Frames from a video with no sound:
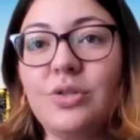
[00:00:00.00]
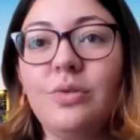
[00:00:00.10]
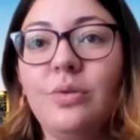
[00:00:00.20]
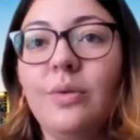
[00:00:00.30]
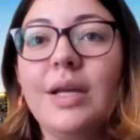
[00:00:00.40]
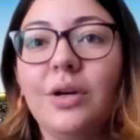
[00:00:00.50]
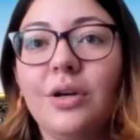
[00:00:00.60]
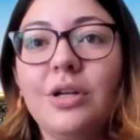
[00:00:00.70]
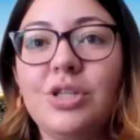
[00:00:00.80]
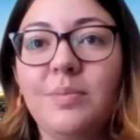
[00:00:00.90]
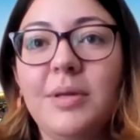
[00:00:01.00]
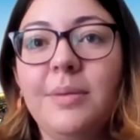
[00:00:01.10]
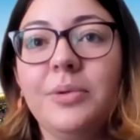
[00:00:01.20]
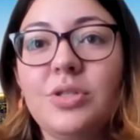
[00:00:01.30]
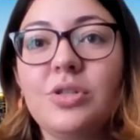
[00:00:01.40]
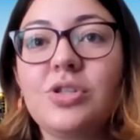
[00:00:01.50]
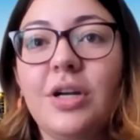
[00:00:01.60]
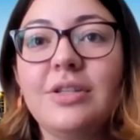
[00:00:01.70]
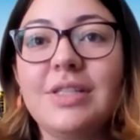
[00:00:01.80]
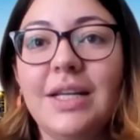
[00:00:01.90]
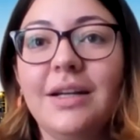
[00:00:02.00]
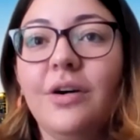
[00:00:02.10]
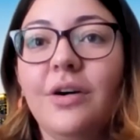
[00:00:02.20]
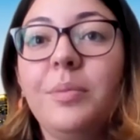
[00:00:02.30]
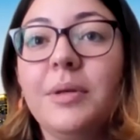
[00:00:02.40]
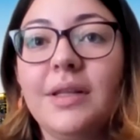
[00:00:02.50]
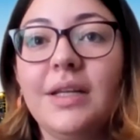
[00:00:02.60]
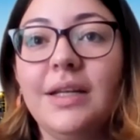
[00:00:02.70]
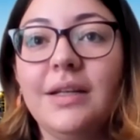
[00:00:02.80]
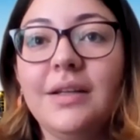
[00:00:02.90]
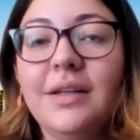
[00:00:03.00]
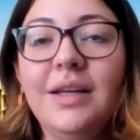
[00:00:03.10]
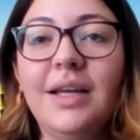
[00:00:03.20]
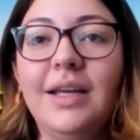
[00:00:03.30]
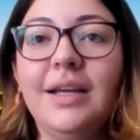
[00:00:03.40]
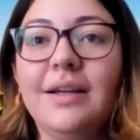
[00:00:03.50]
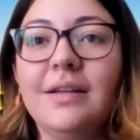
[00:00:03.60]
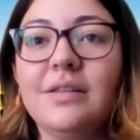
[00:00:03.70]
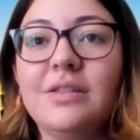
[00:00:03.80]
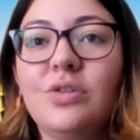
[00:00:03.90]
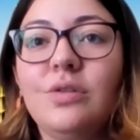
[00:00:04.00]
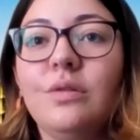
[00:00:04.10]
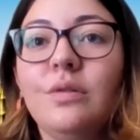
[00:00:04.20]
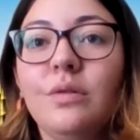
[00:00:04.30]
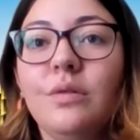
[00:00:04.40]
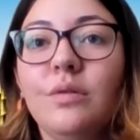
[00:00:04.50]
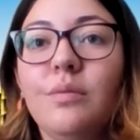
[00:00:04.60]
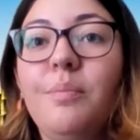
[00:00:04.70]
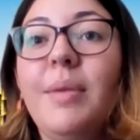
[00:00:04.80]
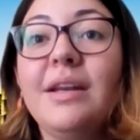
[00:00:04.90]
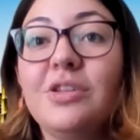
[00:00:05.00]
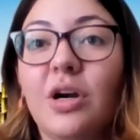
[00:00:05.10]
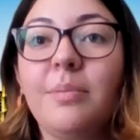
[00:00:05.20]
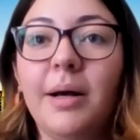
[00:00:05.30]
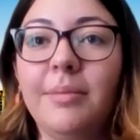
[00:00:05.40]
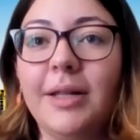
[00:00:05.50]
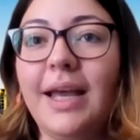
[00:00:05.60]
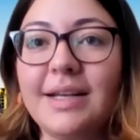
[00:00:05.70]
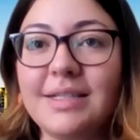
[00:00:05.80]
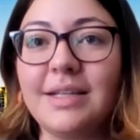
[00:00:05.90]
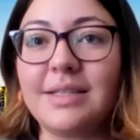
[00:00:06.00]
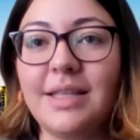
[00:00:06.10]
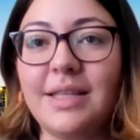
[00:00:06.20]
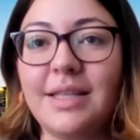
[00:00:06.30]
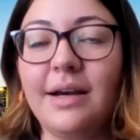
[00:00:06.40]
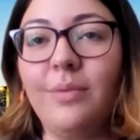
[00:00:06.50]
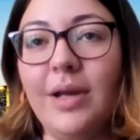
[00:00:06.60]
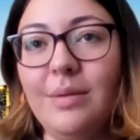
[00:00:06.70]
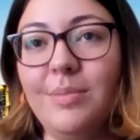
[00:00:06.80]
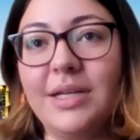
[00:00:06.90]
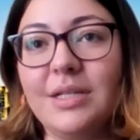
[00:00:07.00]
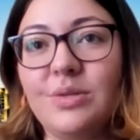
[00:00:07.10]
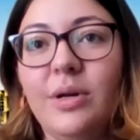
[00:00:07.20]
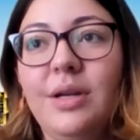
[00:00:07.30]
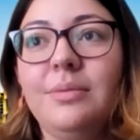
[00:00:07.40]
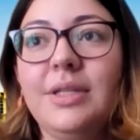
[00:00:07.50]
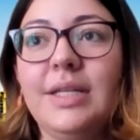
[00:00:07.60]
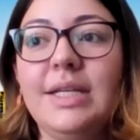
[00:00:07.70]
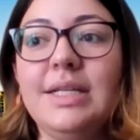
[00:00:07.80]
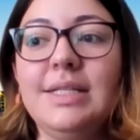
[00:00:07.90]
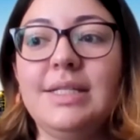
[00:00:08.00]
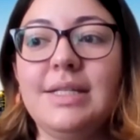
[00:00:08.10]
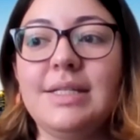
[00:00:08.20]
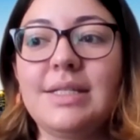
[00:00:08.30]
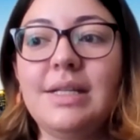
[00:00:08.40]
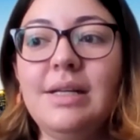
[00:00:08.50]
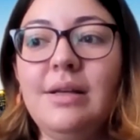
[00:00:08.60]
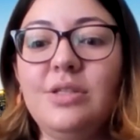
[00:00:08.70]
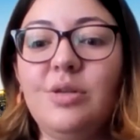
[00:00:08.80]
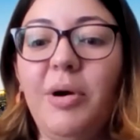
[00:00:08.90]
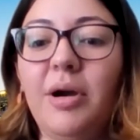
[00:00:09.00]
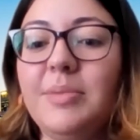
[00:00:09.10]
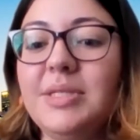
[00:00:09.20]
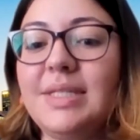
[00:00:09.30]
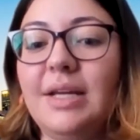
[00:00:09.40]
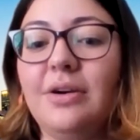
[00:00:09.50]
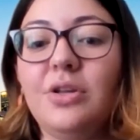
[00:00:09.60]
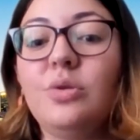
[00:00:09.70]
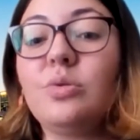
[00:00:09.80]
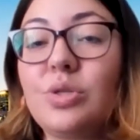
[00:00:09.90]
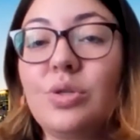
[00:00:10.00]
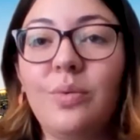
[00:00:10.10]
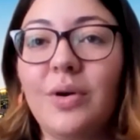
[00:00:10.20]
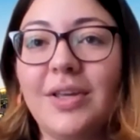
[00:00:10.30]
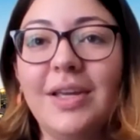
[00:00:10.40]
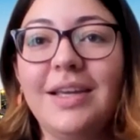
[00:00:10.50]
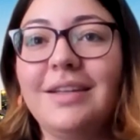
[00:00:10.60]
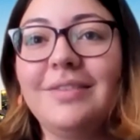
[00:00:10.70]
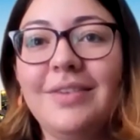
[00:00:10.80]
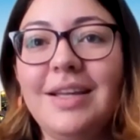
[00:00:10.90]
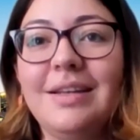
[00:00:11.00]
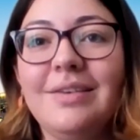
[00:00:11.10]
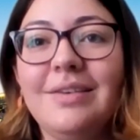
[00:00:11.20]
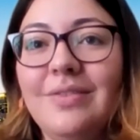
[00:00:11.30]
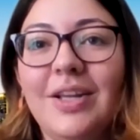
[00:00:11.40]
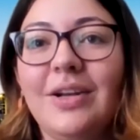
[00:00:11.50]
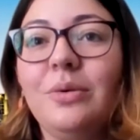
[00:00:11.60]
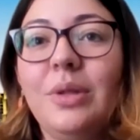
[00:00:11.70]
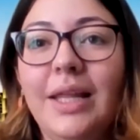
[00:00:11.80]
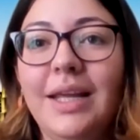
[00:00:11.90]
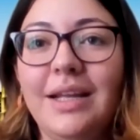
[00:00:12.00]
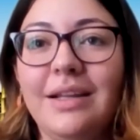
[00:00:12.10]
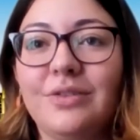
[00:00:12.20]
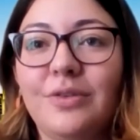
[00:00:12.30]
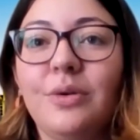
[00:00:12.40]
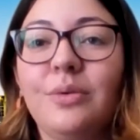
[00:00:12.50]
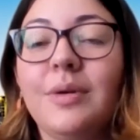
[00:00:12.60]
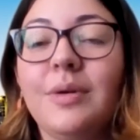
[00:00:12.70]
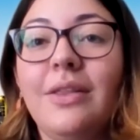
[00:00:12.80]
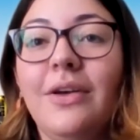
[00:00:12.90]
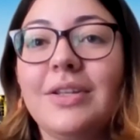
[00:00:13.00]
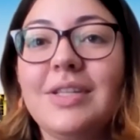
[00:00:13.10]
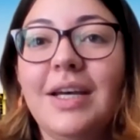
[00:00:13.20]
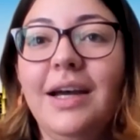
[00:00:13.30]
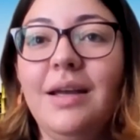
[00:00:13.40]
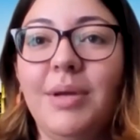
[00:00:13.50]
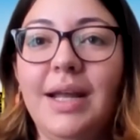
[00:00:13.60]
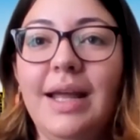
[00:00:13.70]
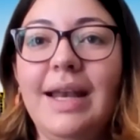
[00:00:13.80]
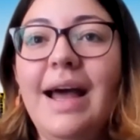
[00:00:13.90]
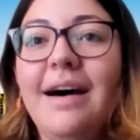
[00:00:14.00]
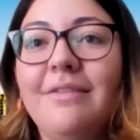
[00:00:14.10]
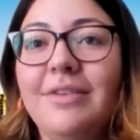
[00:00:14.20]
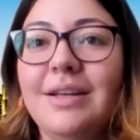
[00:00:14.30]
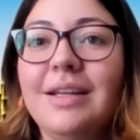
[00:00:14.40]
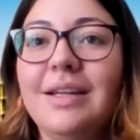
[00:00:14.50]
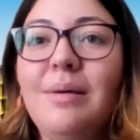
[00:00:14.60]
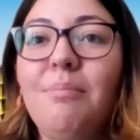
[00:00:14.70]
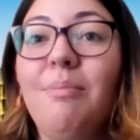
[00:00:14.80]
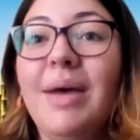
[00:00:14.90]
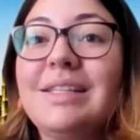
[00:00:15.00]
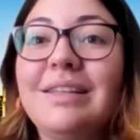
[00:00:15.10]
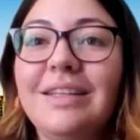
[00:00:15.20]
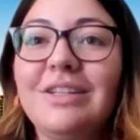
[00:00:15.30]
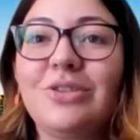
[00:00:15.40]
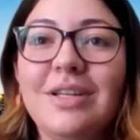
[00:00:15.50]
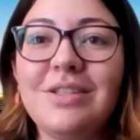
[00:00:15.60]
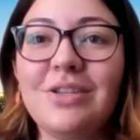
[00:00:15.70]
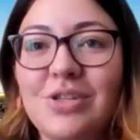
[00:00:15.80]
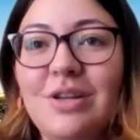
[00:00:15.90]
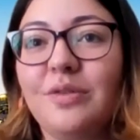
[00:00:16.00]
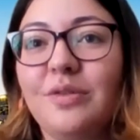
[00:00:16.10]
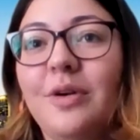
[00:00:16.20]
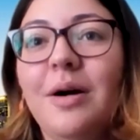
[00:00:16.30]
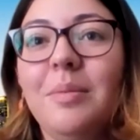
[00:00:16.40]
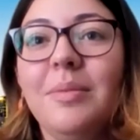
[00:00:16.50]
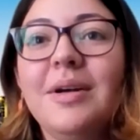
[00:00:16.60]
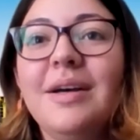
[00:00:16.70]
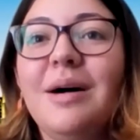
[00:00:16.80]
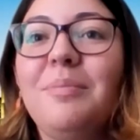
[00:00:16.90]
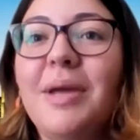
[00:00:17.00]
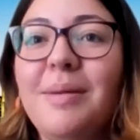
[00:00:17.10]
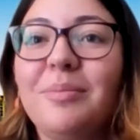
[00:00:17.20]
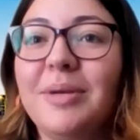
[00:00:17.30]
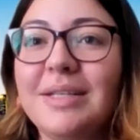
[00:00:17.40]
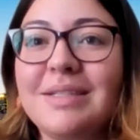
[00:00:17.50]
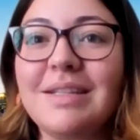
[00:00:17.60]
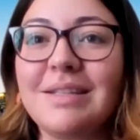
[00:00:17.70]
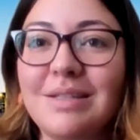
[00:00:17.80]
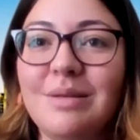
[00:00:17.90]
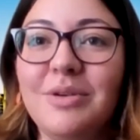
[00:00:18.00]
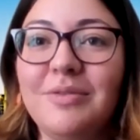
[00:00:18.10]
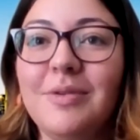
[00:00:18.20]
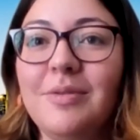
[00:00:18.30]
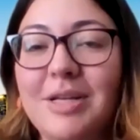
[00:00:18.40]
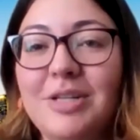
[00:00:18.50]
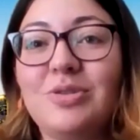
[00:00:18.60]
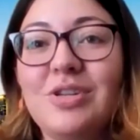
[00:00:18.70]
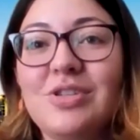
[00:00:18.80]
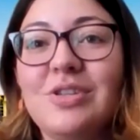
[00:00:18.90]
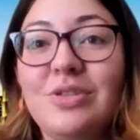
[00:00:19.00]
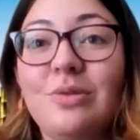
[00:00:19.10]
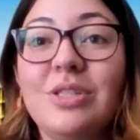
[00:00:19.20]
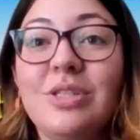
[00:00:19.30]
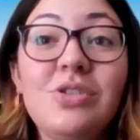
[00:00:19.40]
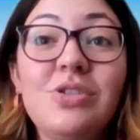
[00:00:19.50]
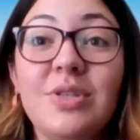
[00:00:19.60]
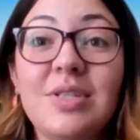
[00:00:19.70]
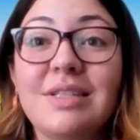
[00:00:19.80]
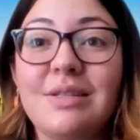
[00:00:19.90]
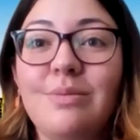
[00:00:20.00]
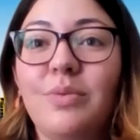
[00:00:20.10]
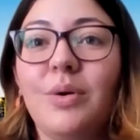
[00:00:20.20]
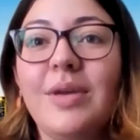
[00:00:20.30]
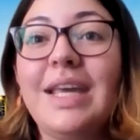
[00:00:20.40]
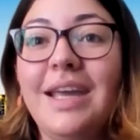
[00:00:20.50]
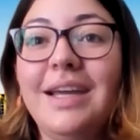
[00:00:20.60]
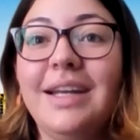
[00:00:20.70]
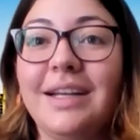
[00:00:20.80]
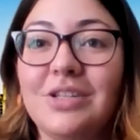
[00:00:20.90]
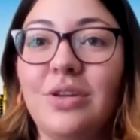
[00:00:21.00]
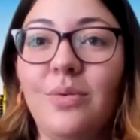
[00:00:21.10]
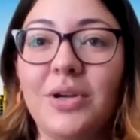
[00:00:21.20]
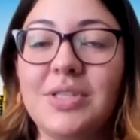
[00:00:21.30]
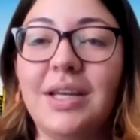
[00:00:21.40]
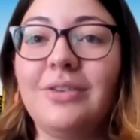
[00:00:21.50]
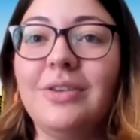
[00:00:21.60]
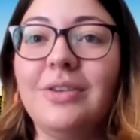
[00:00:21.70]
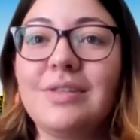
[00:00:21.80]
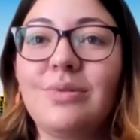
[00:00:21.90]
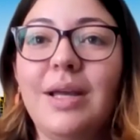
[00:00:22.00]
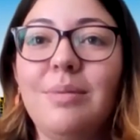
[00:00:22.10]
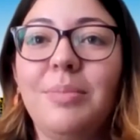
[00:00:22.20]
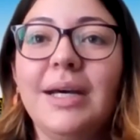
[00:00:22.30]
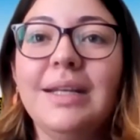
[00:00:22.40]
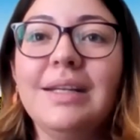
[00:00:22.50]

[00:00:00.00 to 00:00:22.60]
to encouraging people to share data openly and to manage our public assets that way. Because what it really is departments that are used to working in their own lanes for a really long time and haven't mentally transitioned from a paper-based system of administration to a digital system where we can actually work together in this way. But